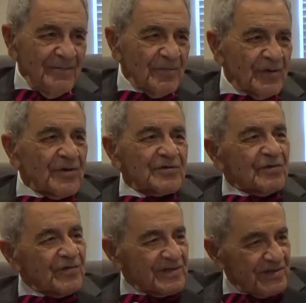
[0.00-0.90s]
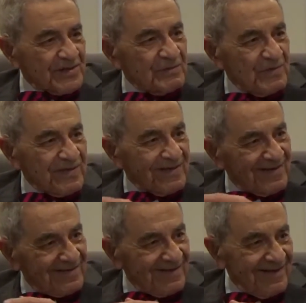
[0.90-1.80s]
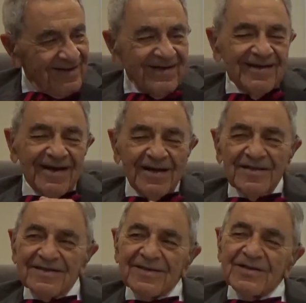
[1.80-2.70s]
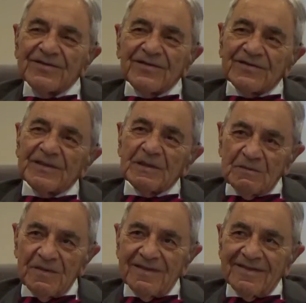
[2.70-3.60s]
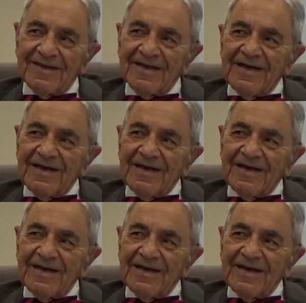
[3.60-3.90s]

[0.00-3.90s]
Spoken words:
Because of his experience, had a sense of steel bending.